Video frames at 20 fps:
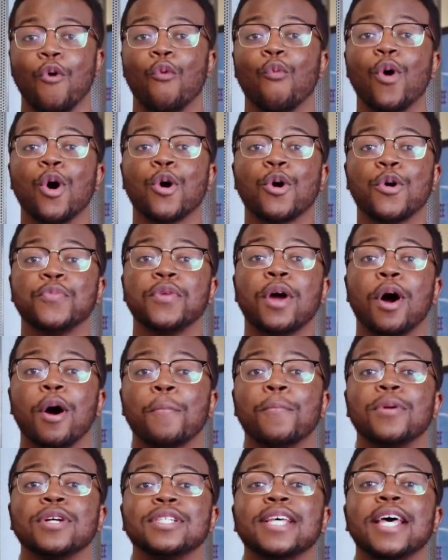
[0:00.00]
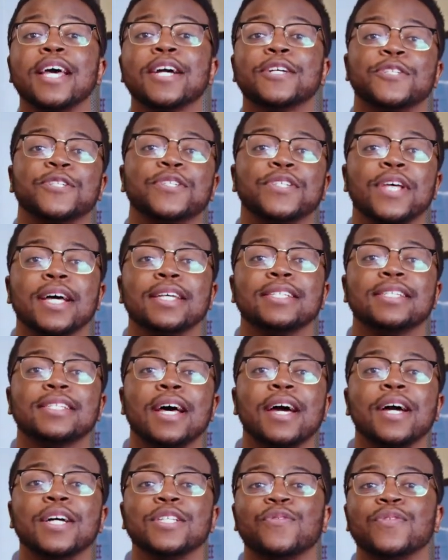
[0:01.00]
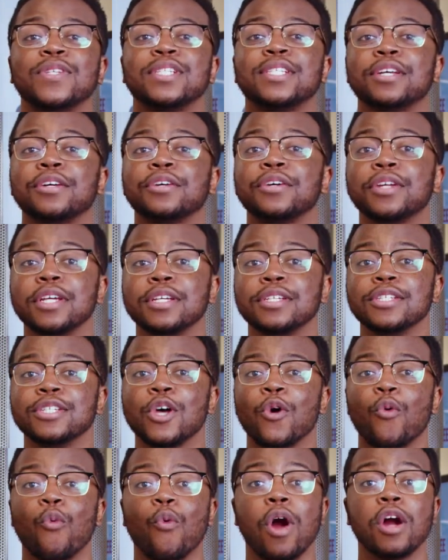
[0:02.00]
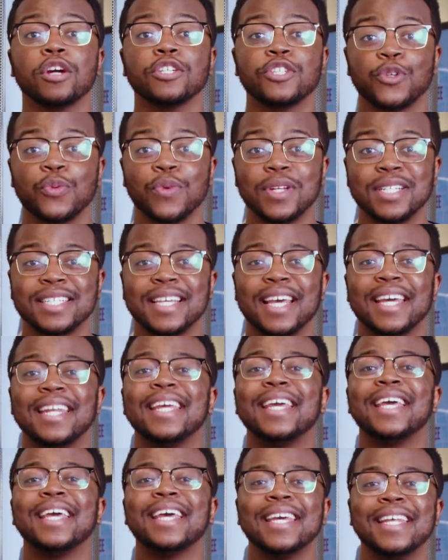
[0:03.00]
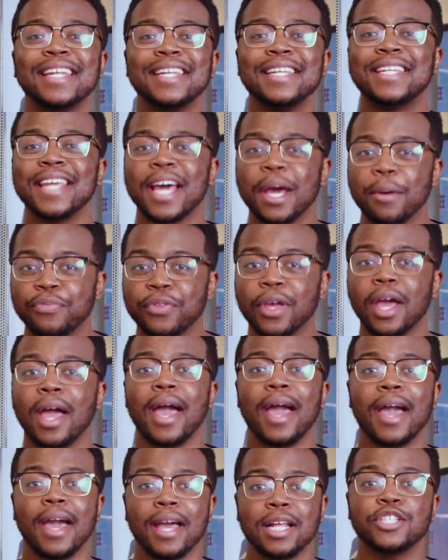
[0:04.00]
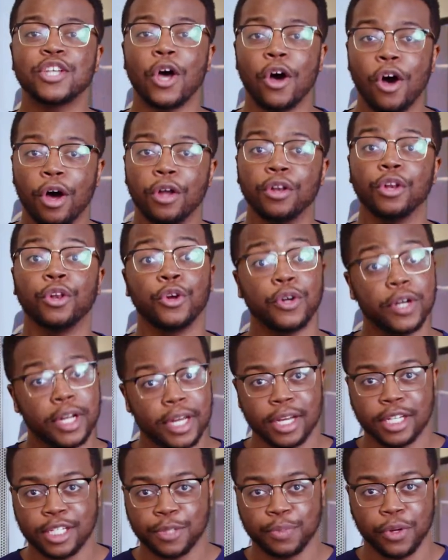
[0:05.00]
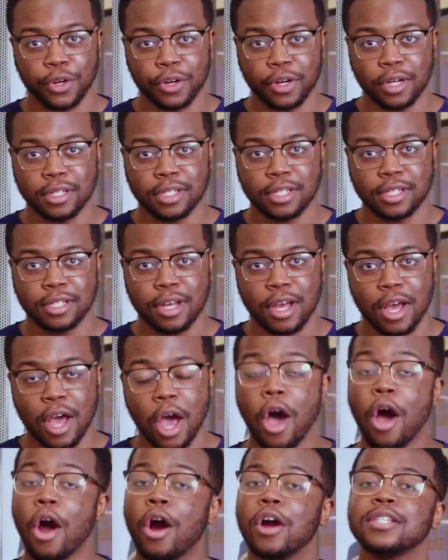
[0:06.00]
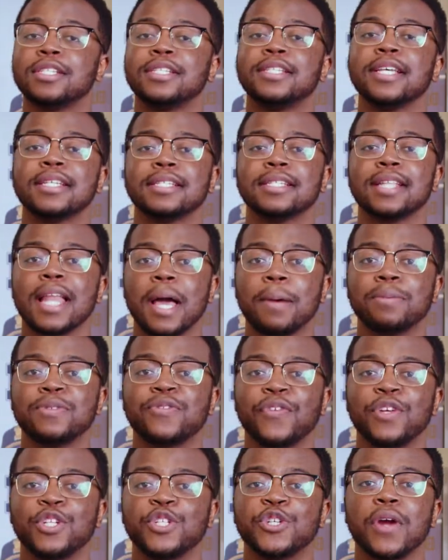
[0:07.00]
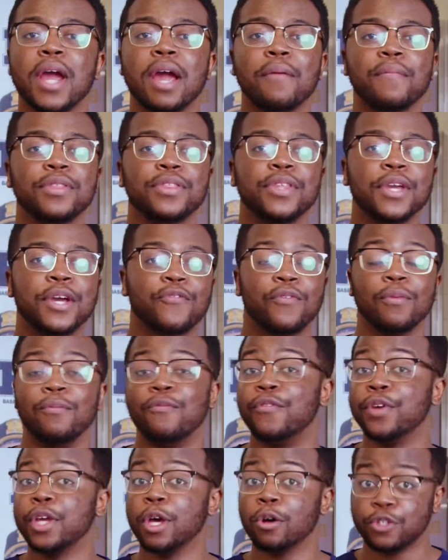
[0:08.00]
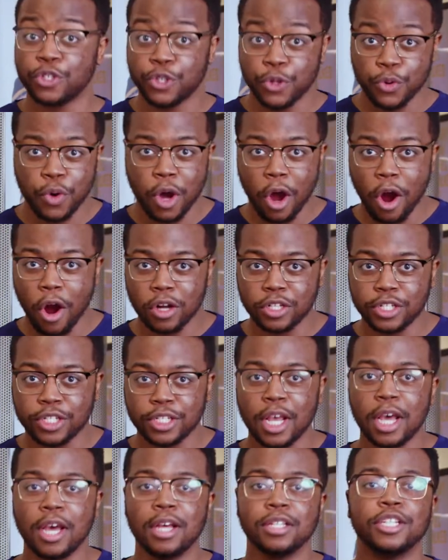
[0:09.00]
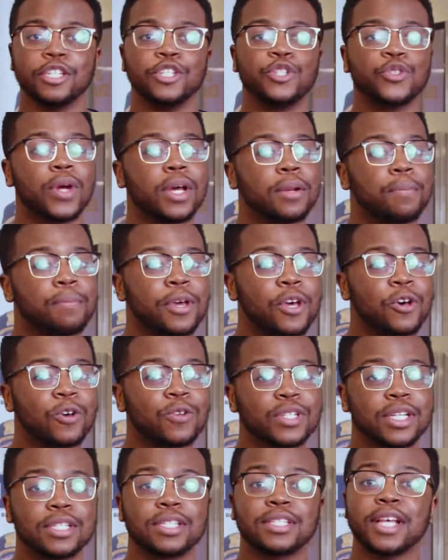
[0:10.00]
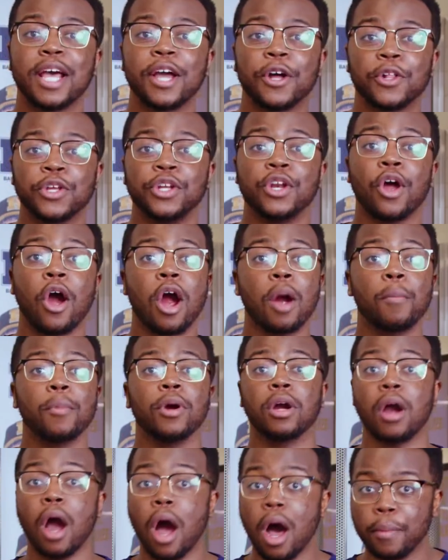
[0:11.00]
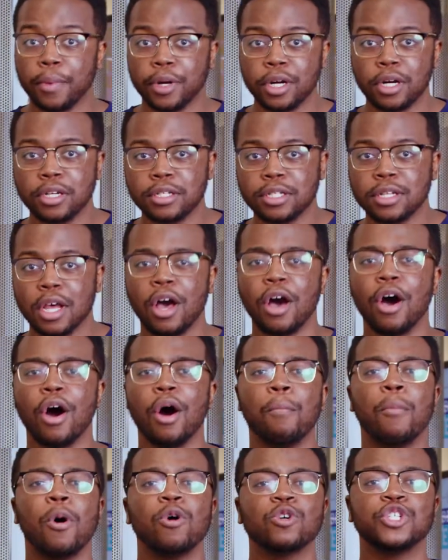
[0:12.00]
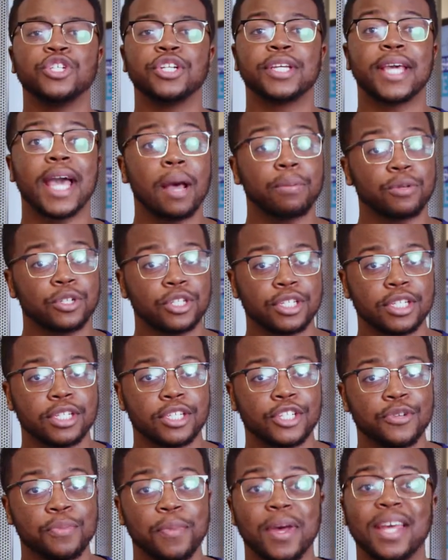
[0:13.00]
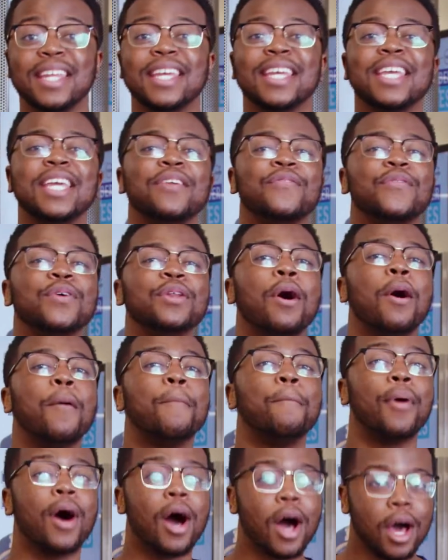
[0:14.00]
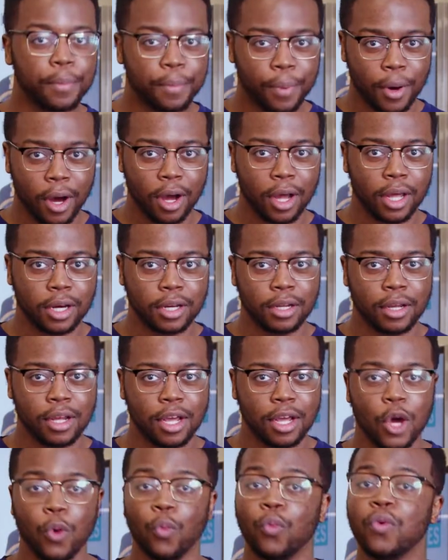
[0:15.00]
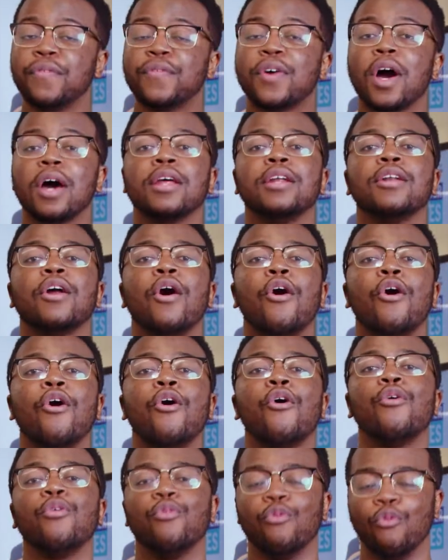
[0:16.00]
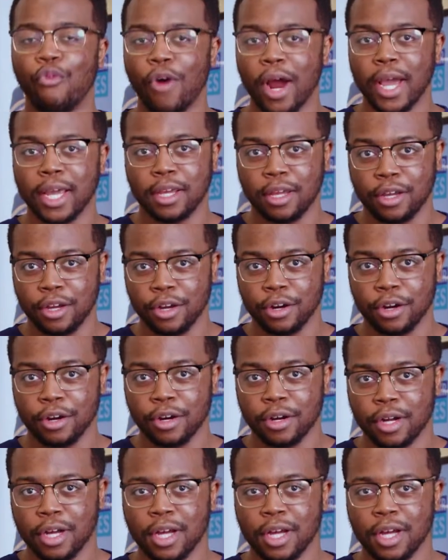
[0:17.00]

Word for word: Welcome to Humber's Exercise Science Facilities, where our students get in-depth, hands-on learning experience. Our six labs feature everything from VO2 carts to treadmills, cycling arm ergometers, a motion capture system, and even a bod pod. We've got it all right here.